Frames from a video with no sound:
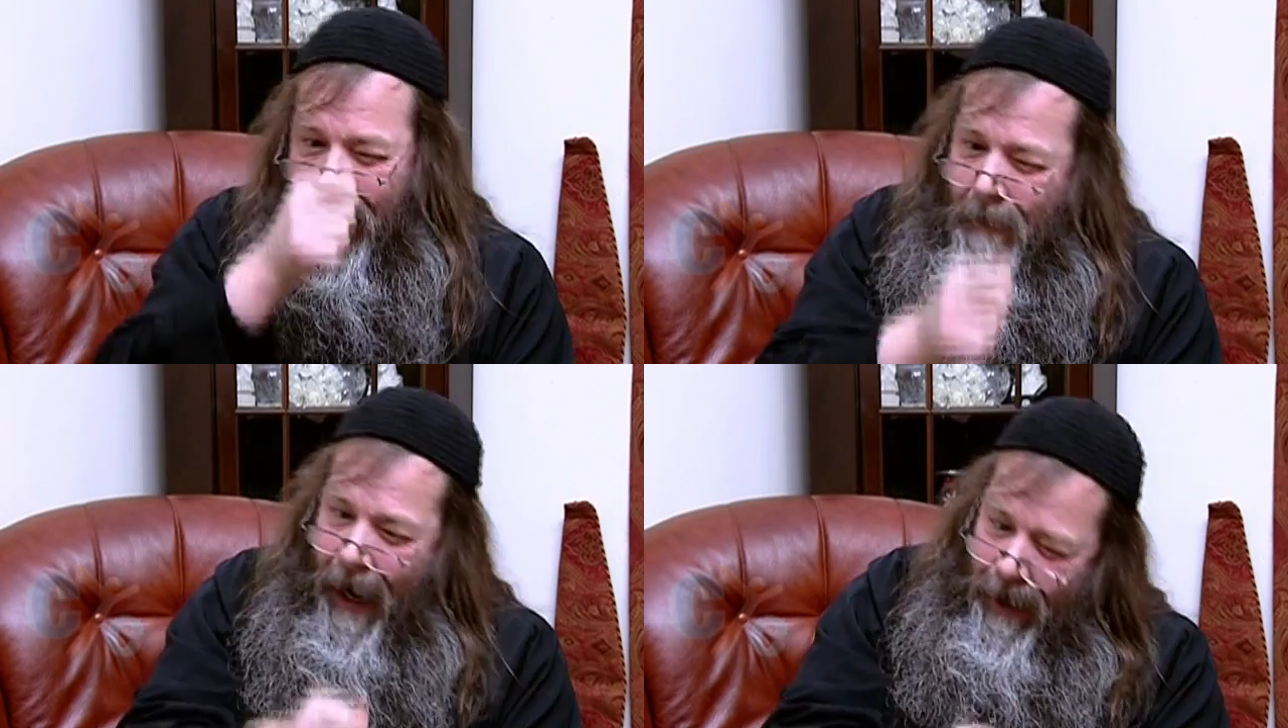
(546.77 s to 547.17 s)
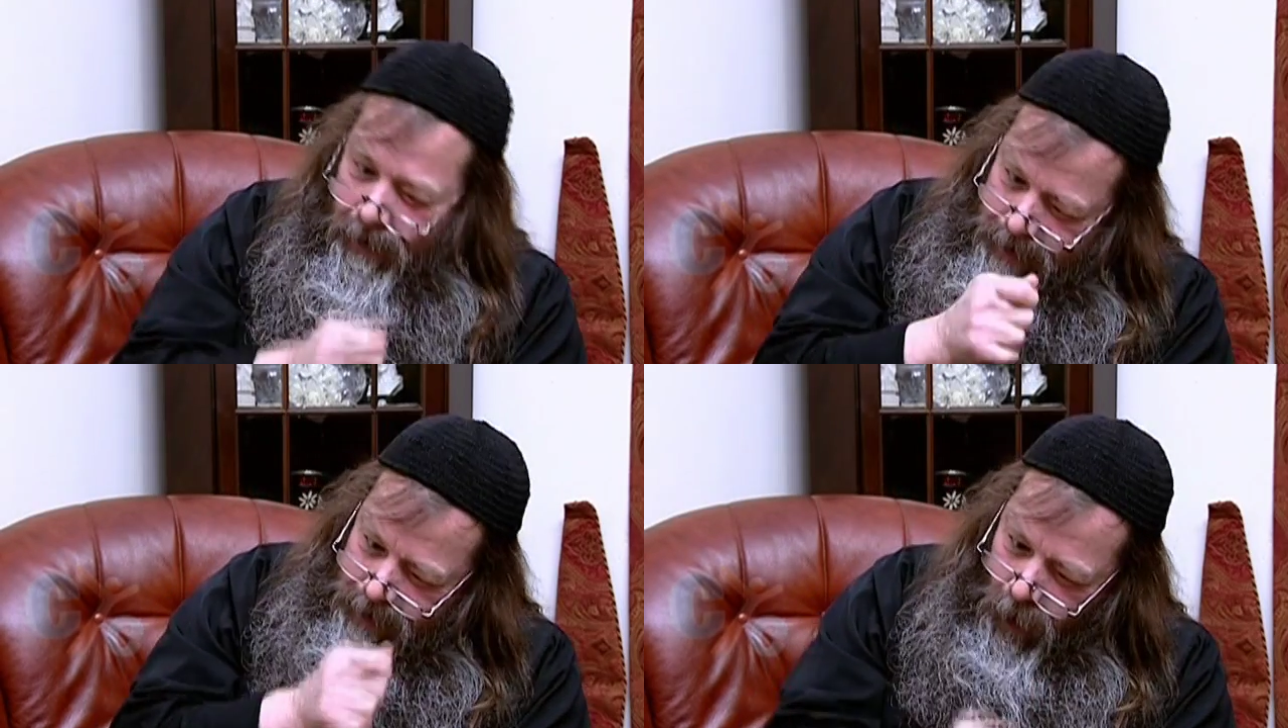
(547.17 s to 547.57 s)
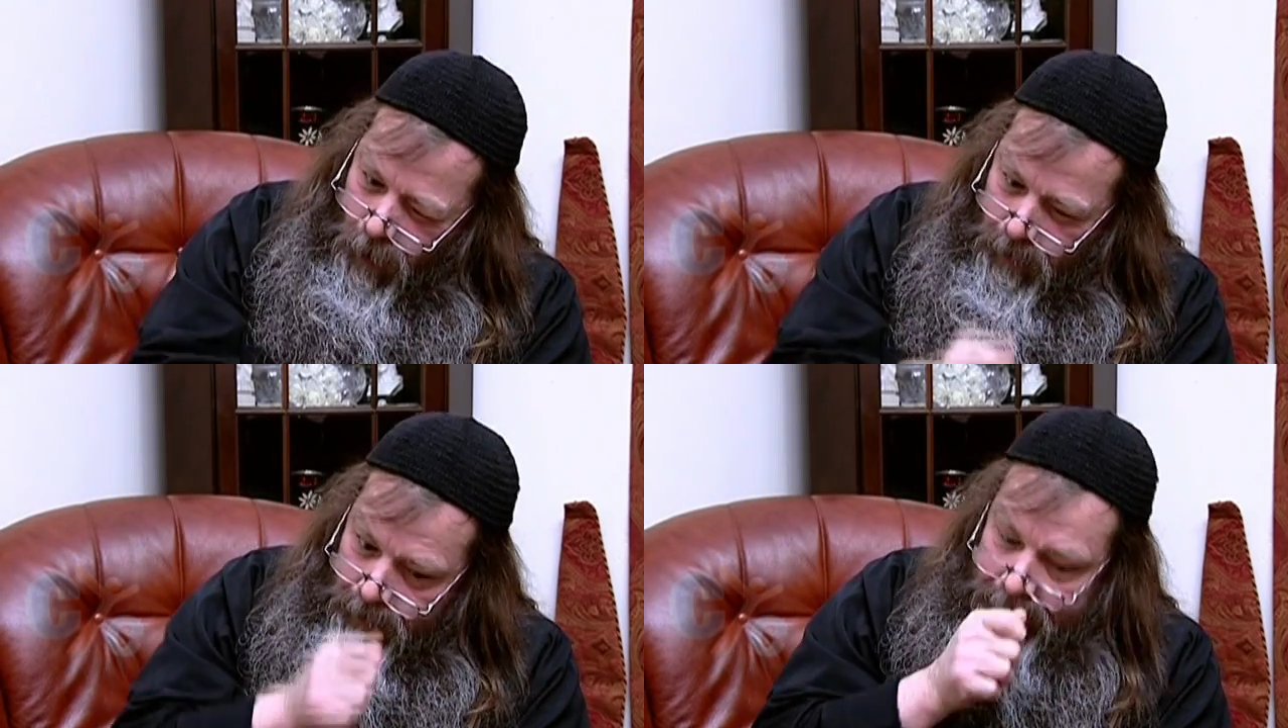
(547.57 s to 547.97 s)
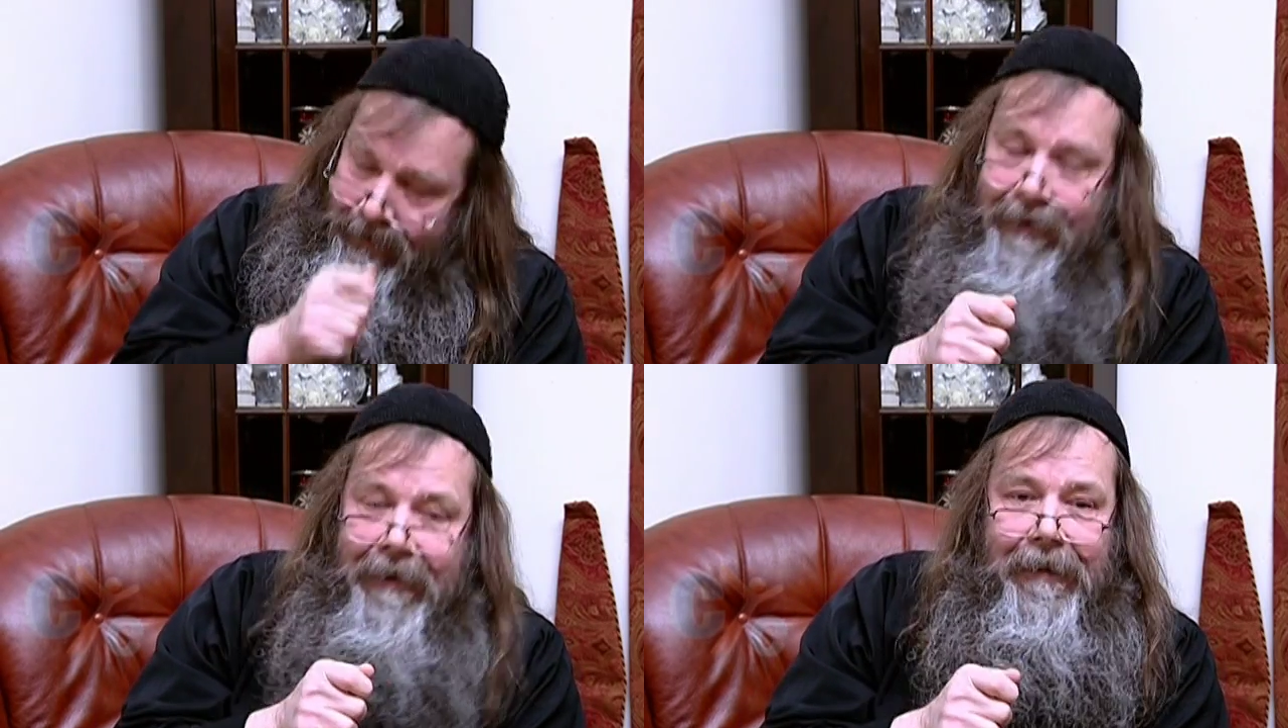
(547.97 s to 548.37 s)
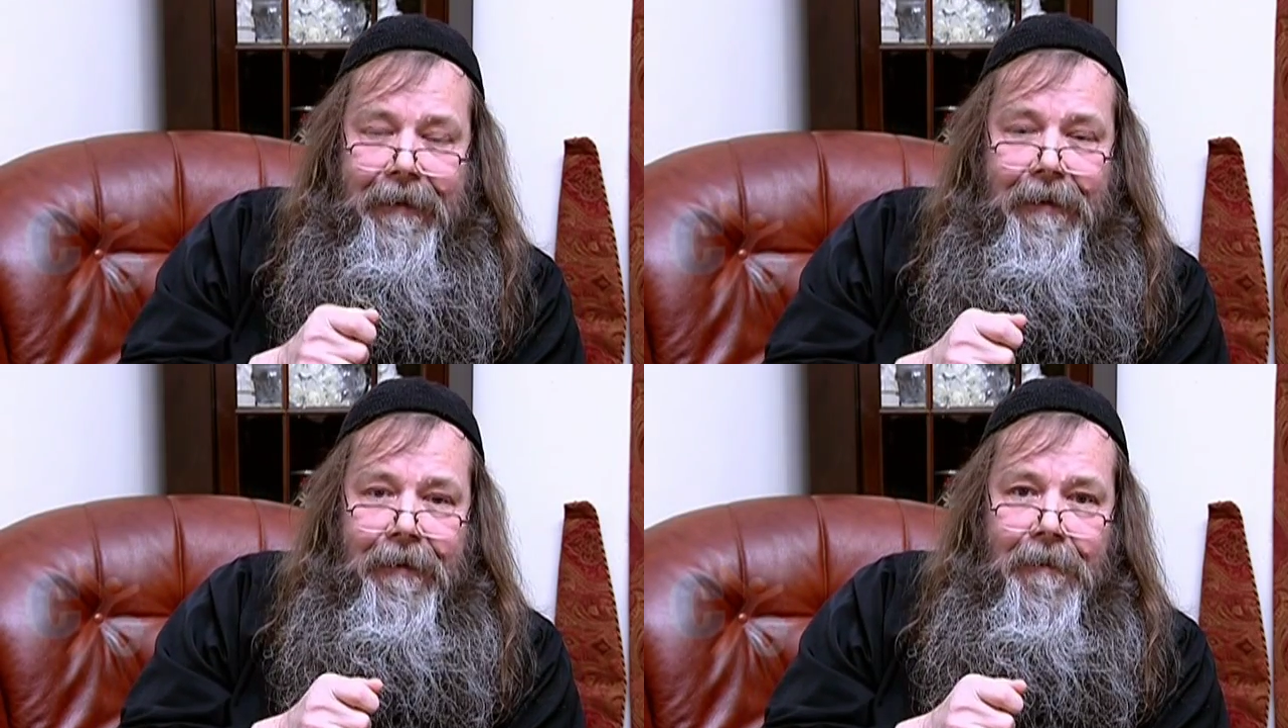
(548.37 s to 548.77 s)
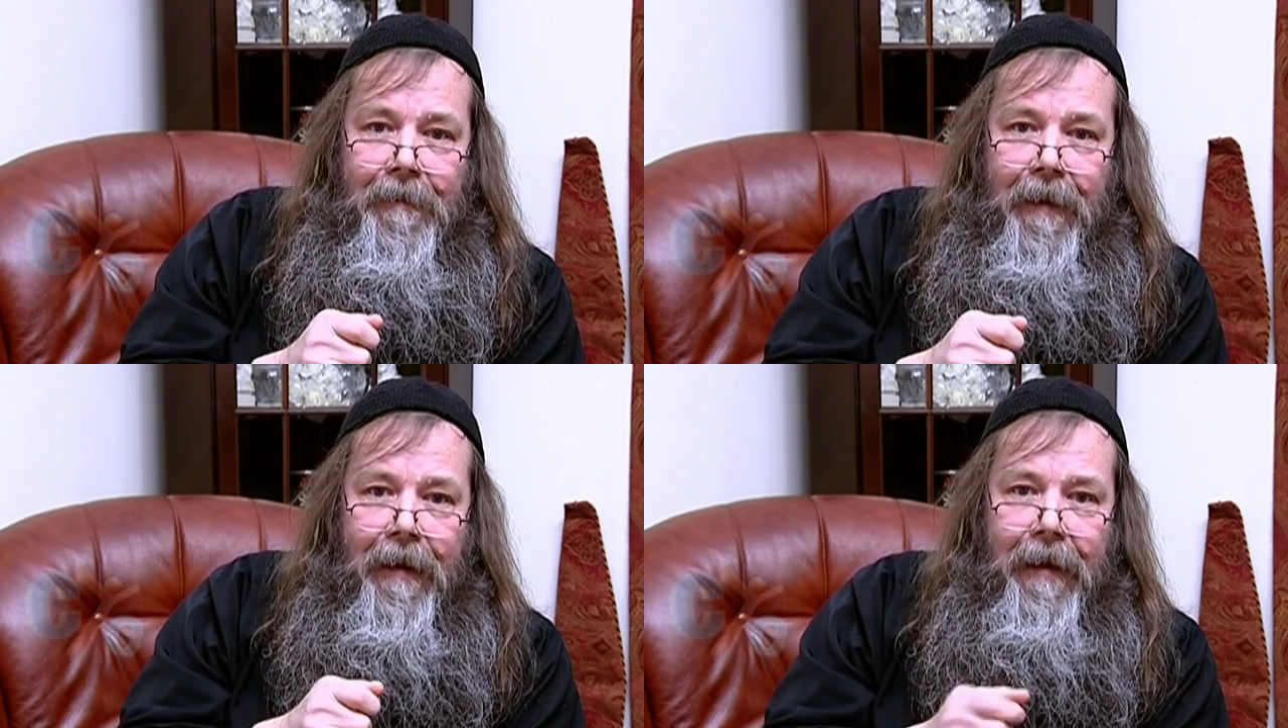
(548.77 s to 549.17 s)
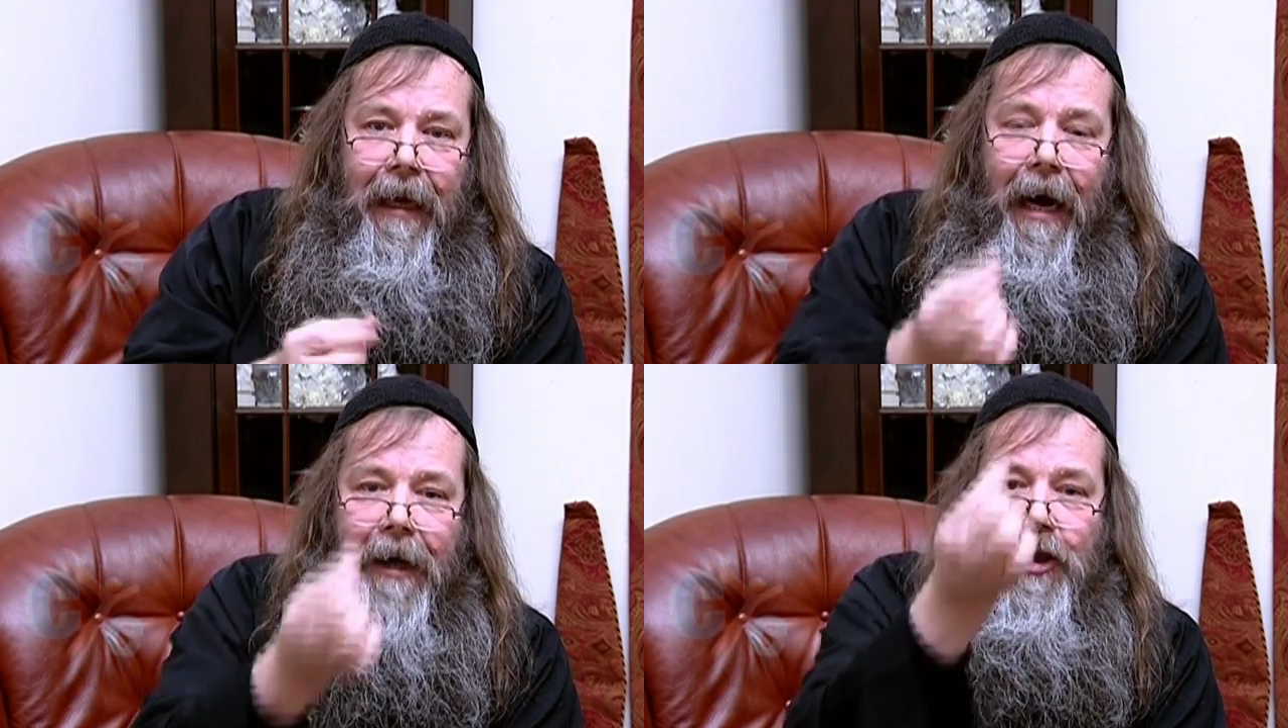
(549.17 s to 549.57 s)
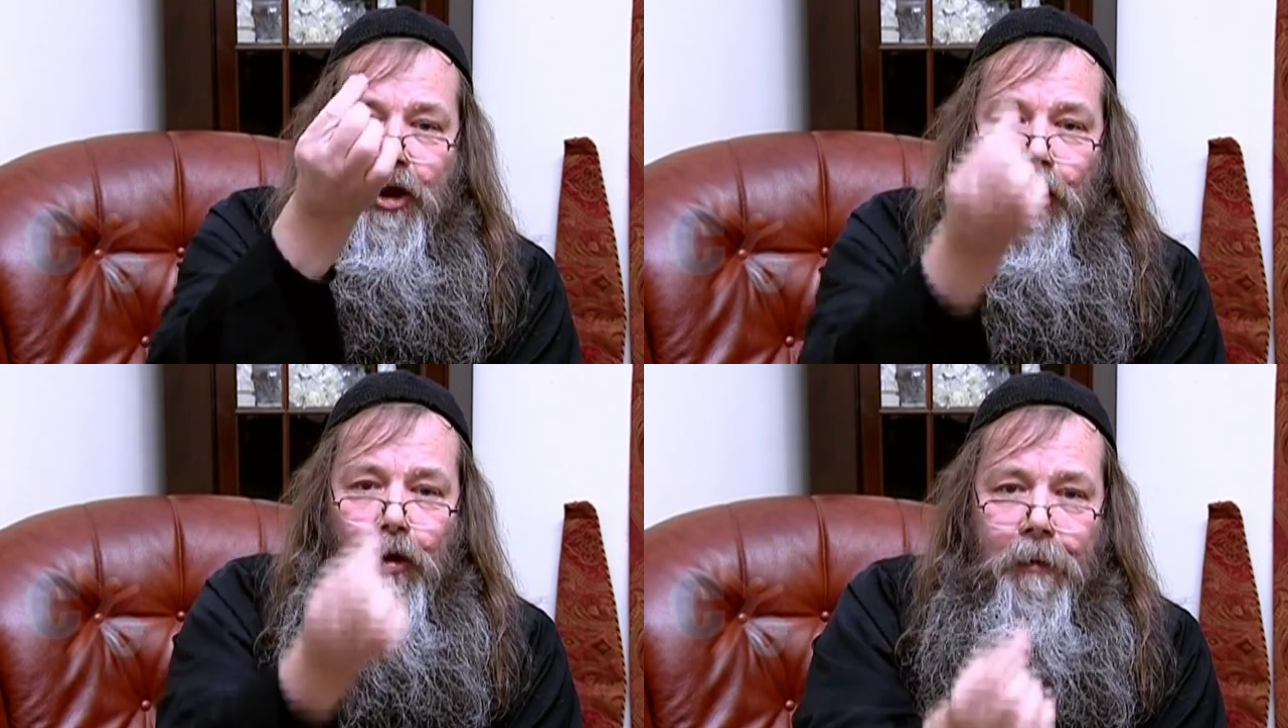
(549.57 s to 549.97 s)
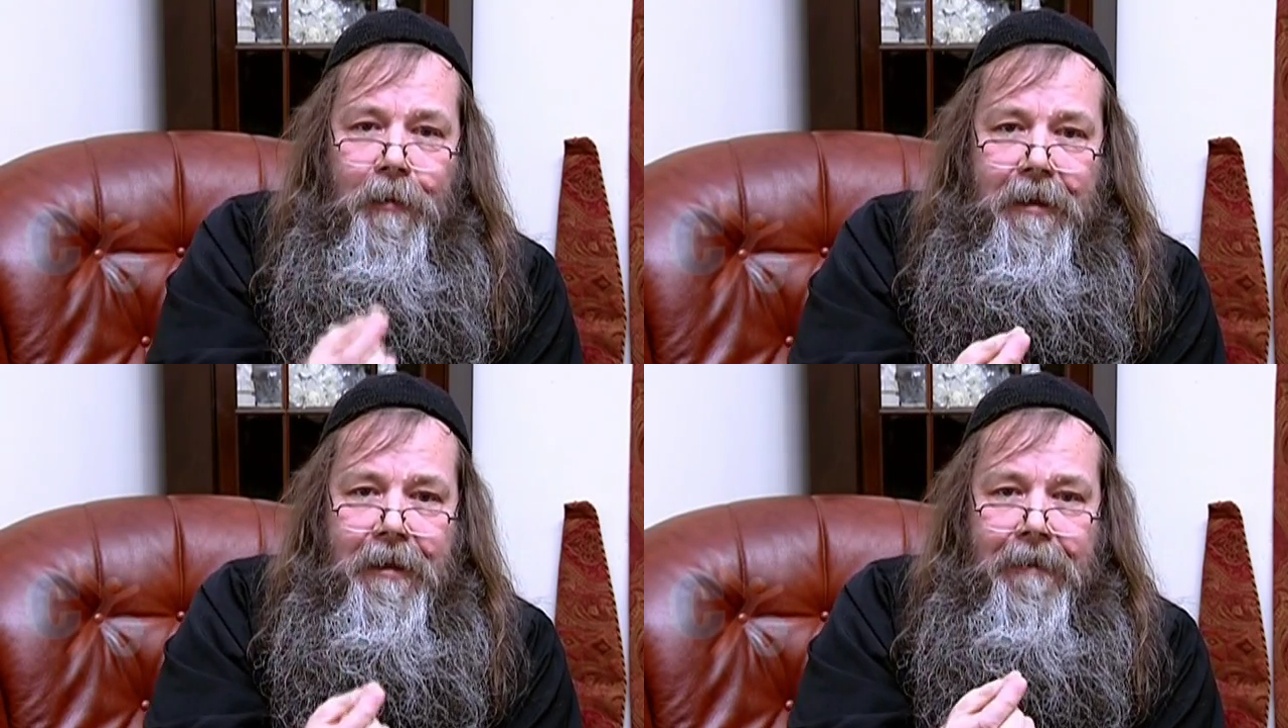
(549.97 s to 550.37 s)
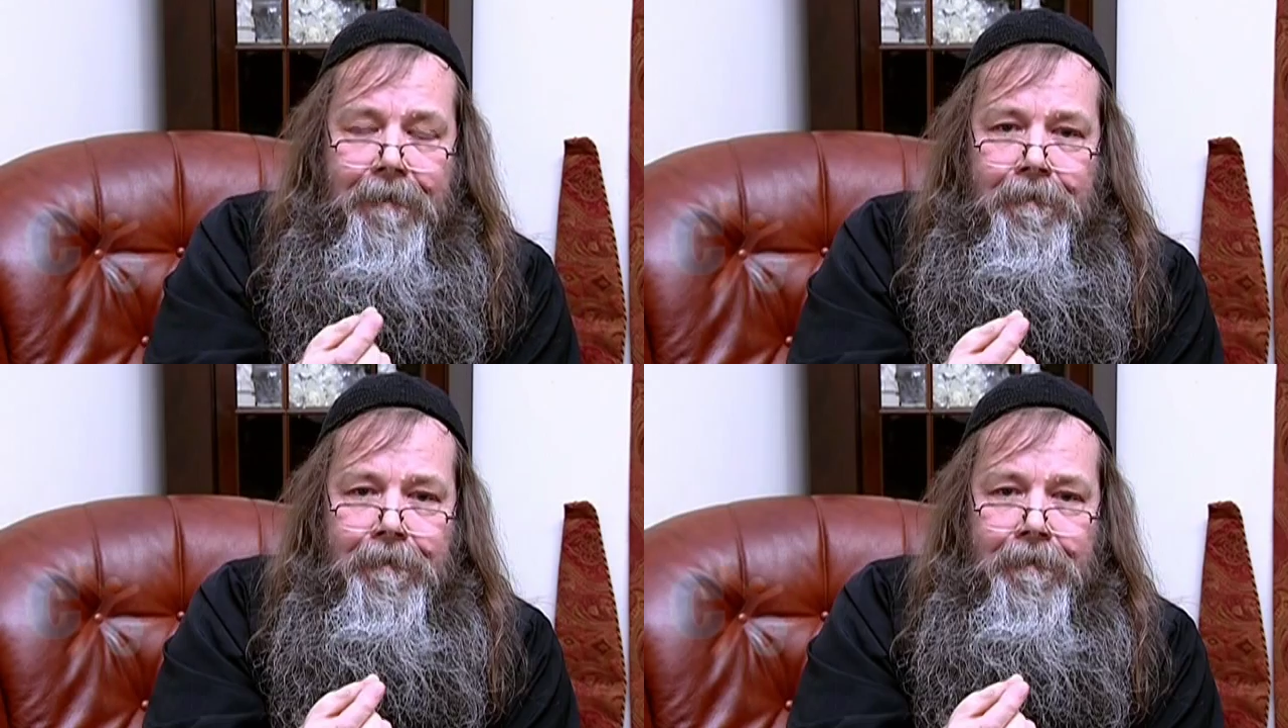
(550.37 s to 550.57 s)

a microscope, they are tubes.